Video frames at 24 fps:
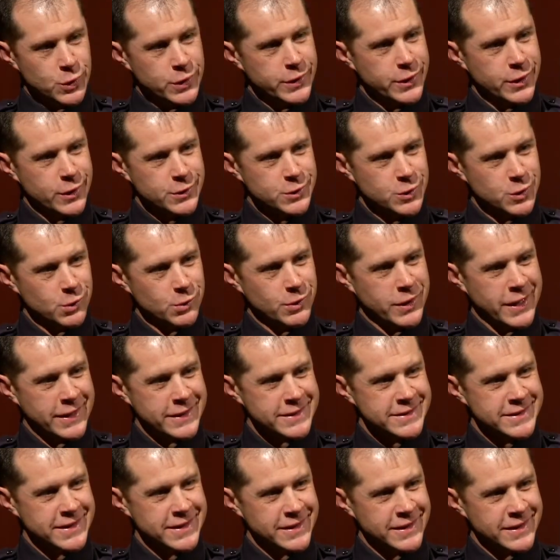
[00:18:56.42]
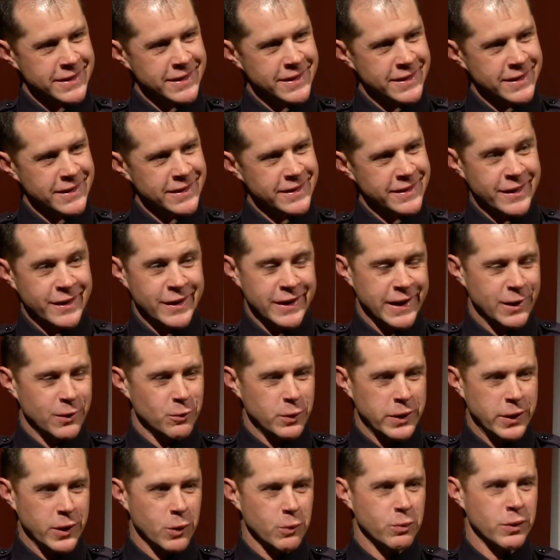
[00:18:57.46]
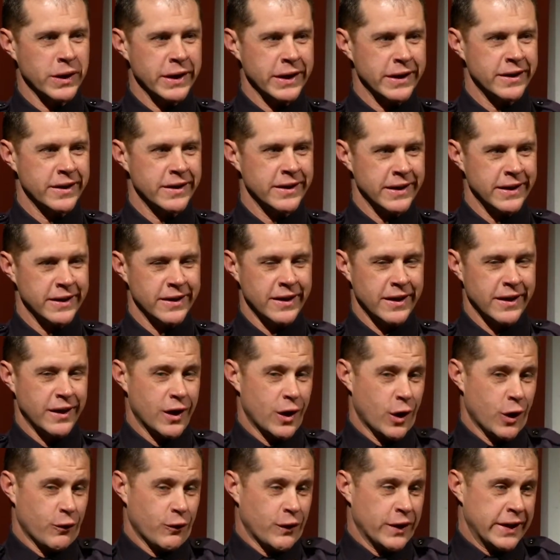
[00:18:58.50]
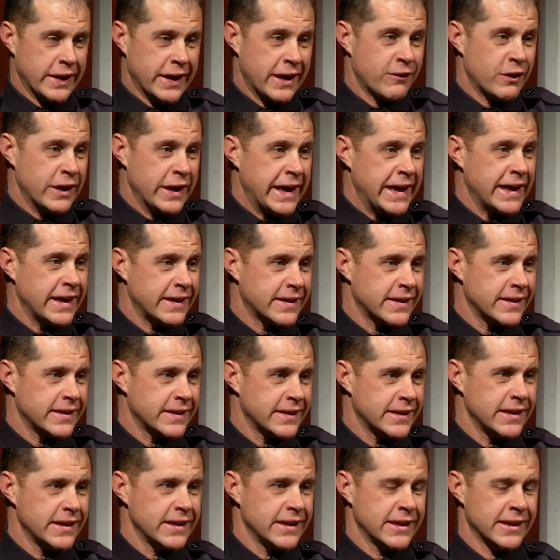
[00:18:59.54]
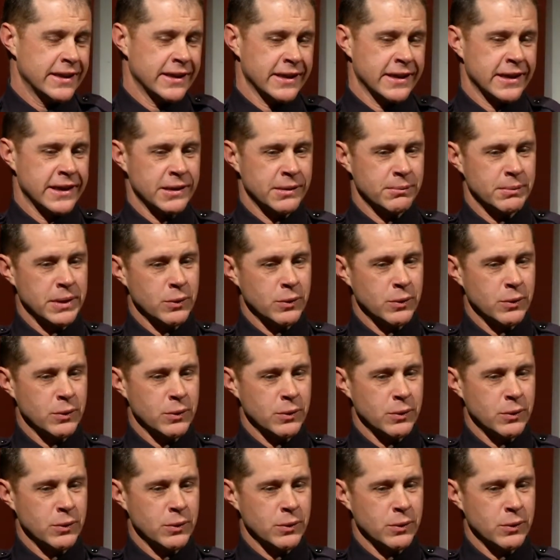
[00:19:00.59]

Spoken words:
our toolbox, and there again, we hopefully never need it, but